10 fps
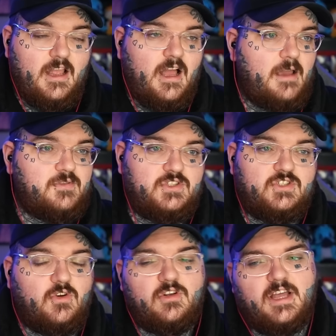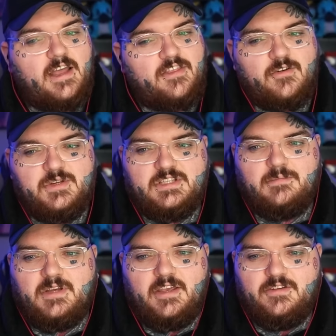I'm so glad there are
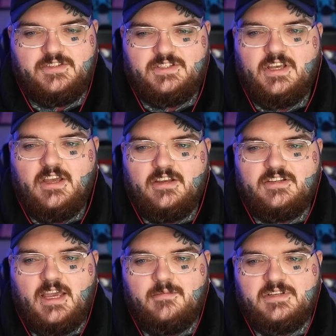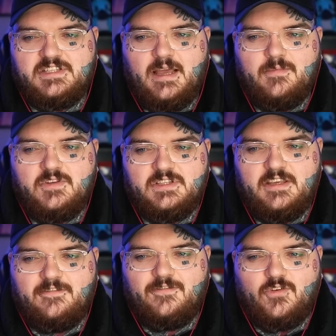subtitles. Time to slam those
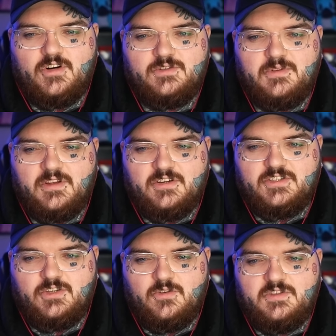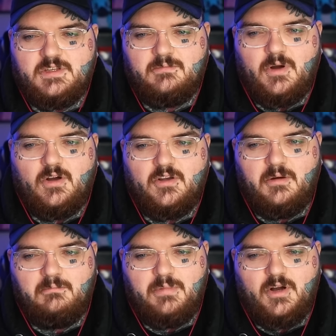Elite Fours with our stones and bonk
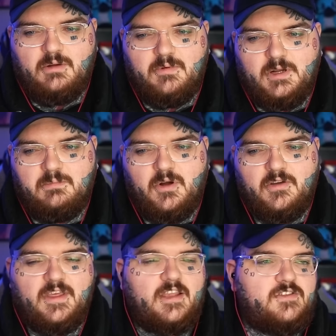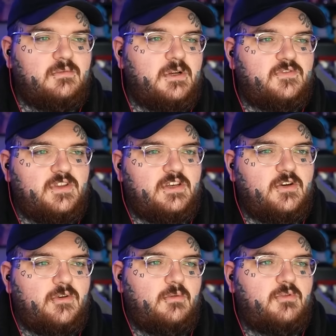them. Bonk, bonk, bonk. Thank you so much for the
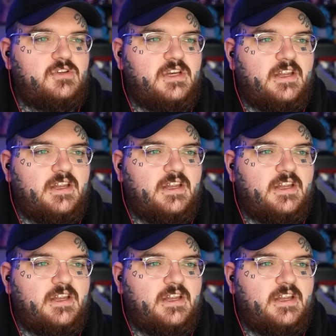dono, appreciate